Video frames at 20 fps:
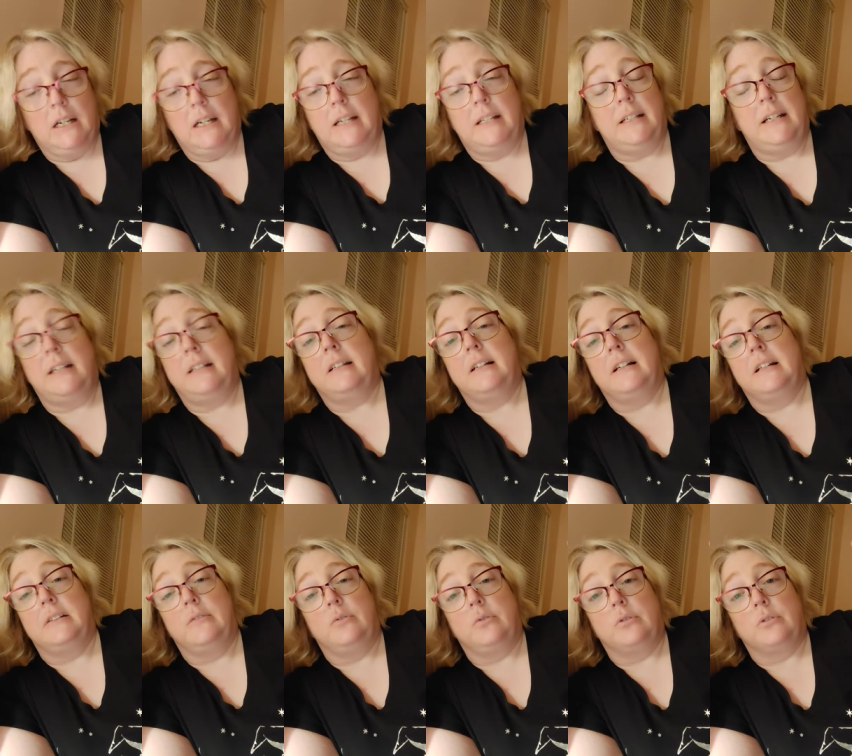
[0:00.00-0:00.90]
in any
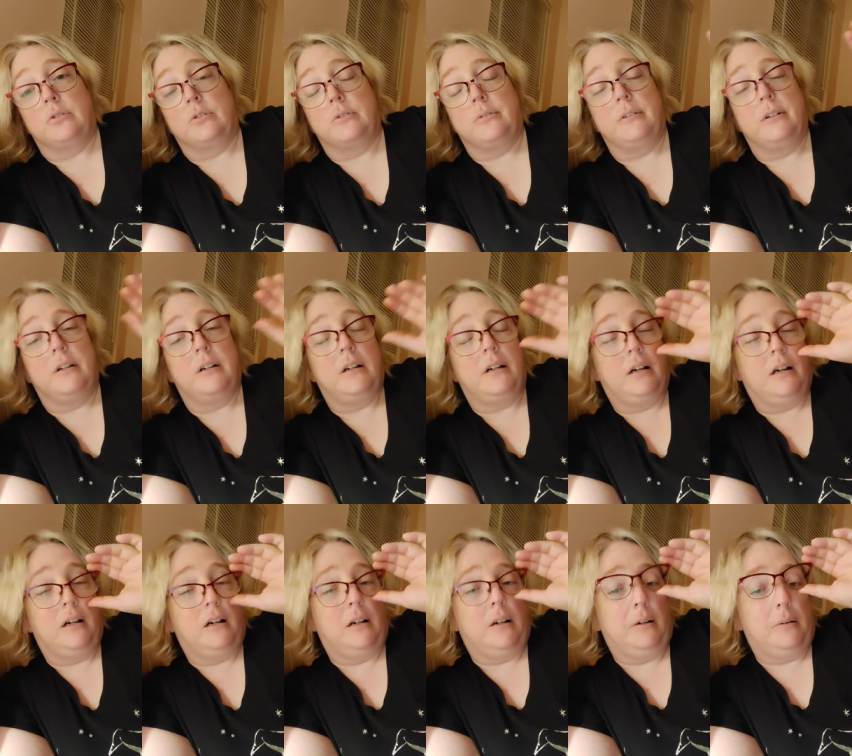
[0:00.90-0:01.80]
kind of order.
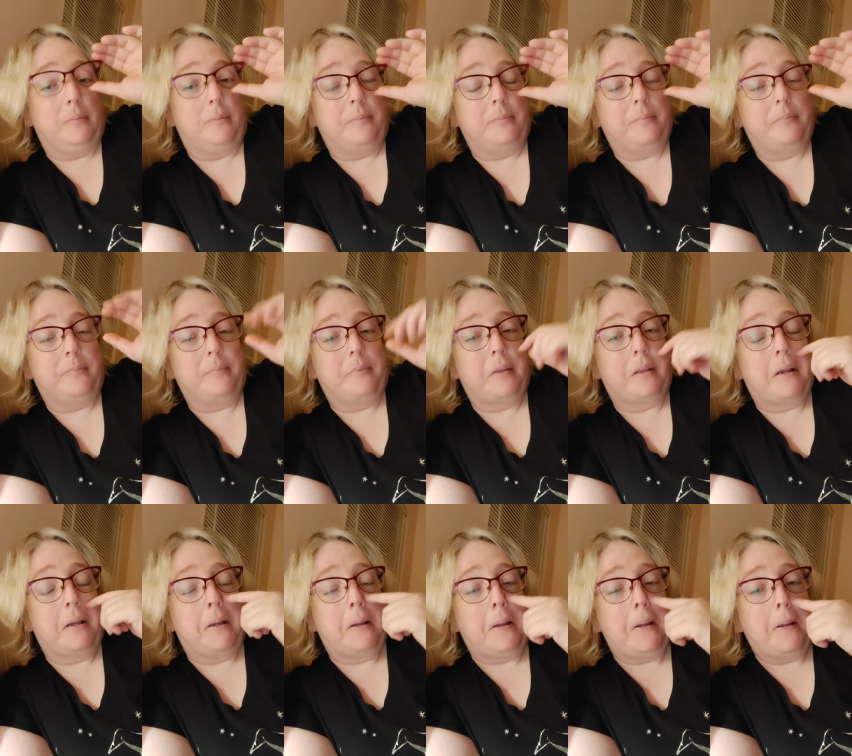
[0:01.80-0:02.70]
Um,
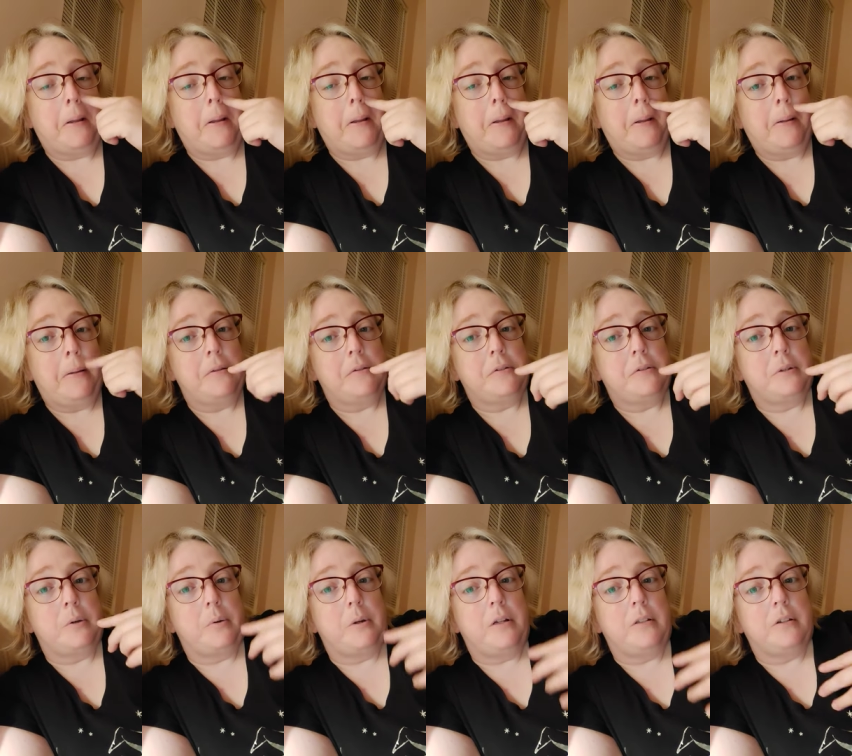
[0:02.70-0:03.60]

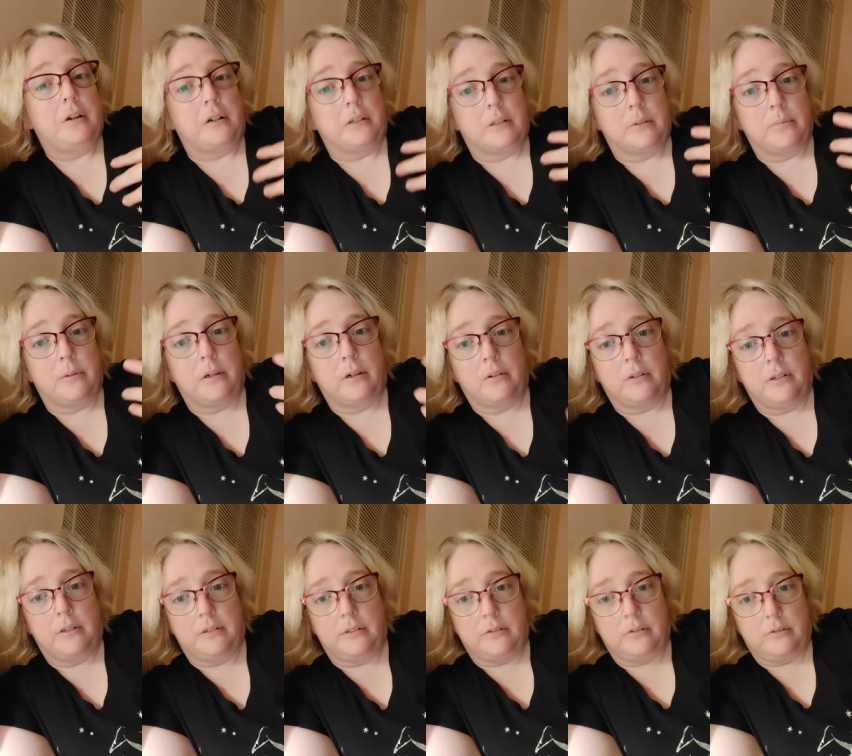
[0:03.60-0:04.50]
so he talked about
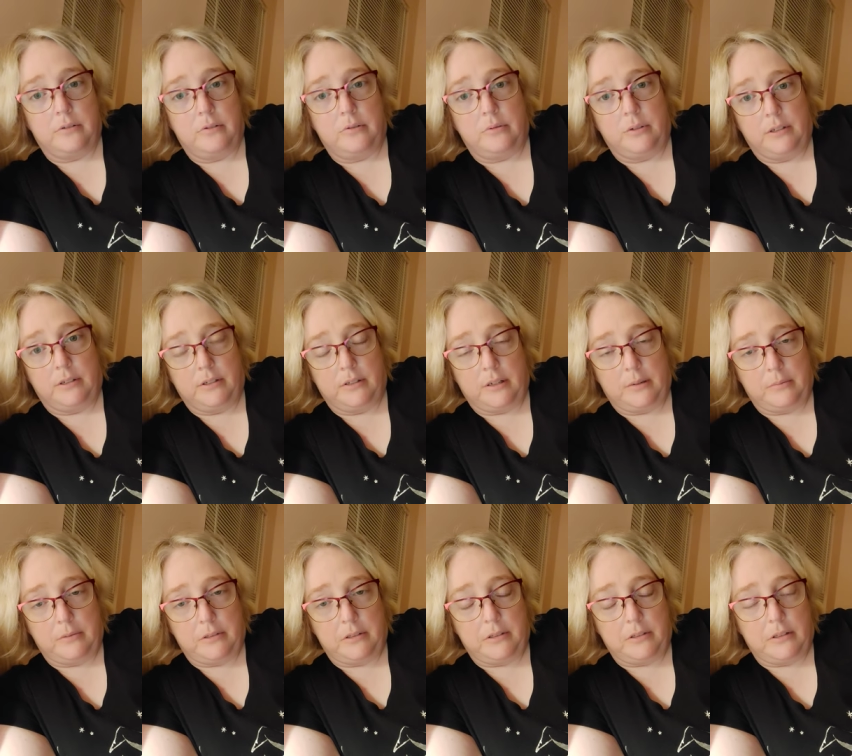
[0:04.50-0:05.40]
his doing his
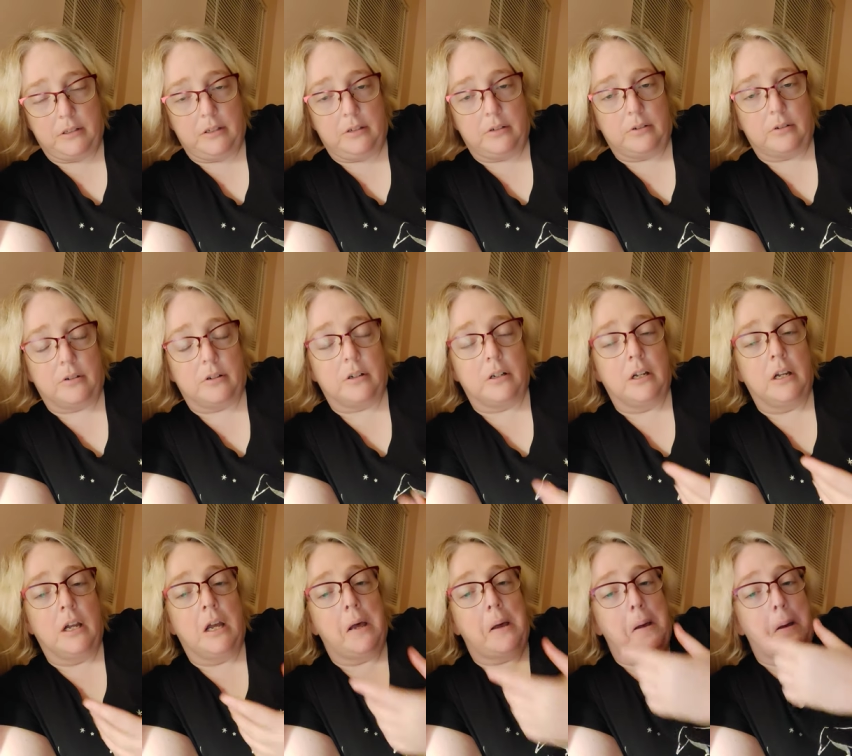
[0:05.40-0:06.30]
time at the theater.
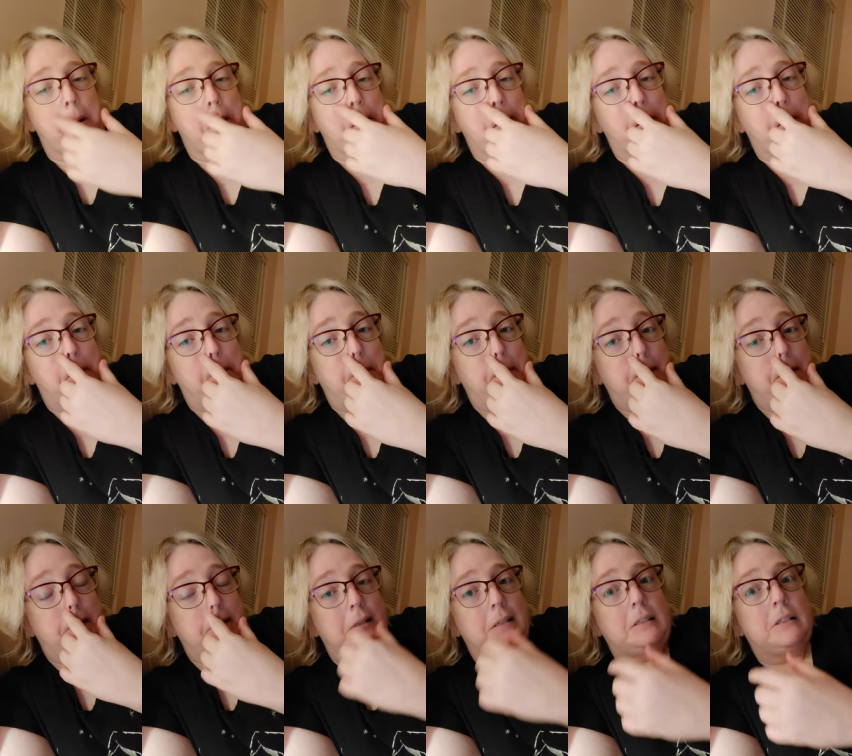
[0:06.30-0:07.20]
Um, he
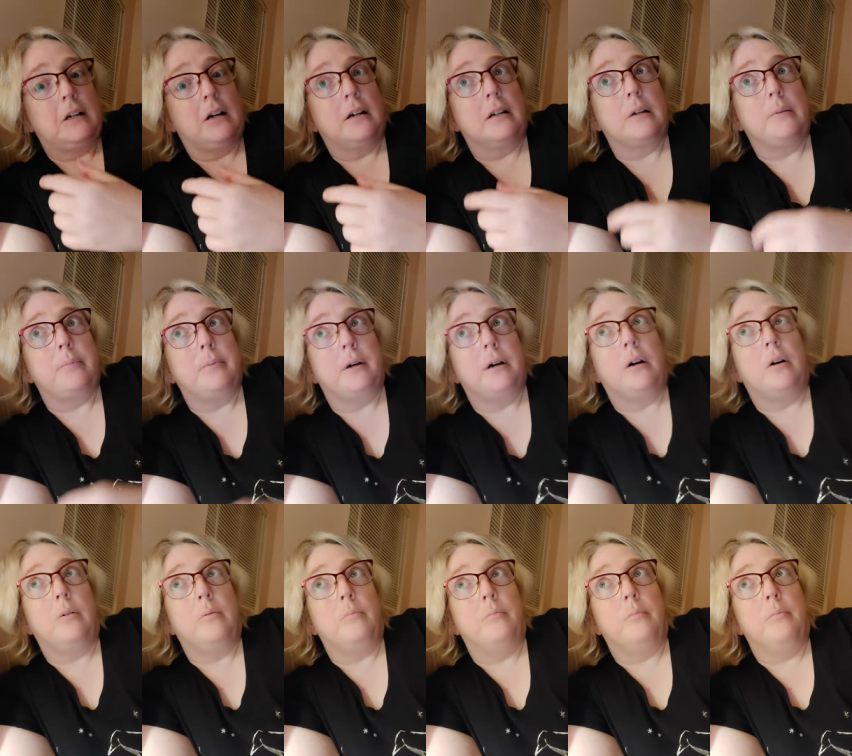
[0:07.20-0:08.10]
did talk
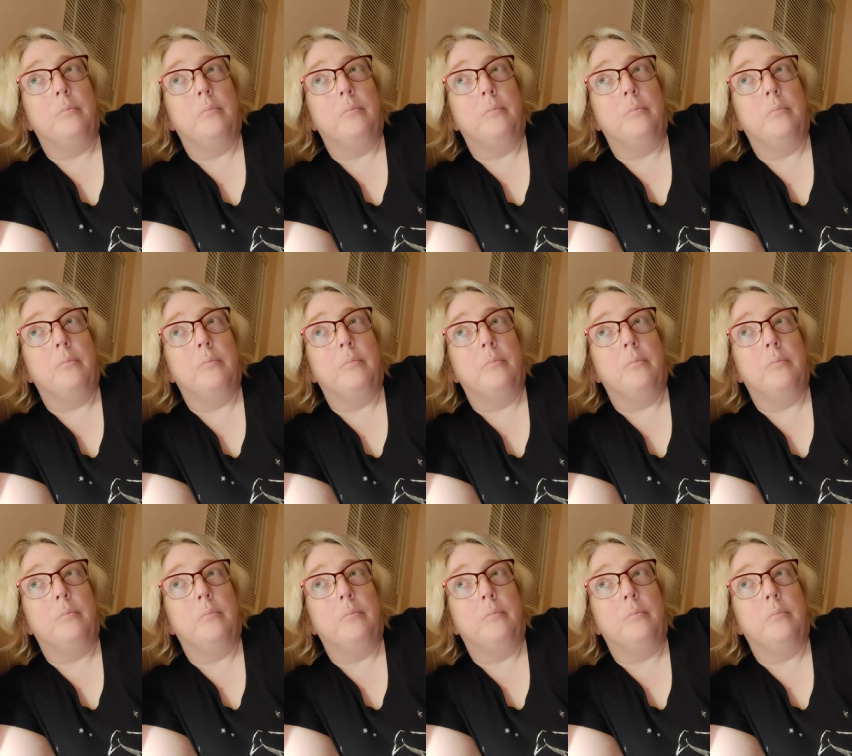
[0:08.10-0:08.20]
about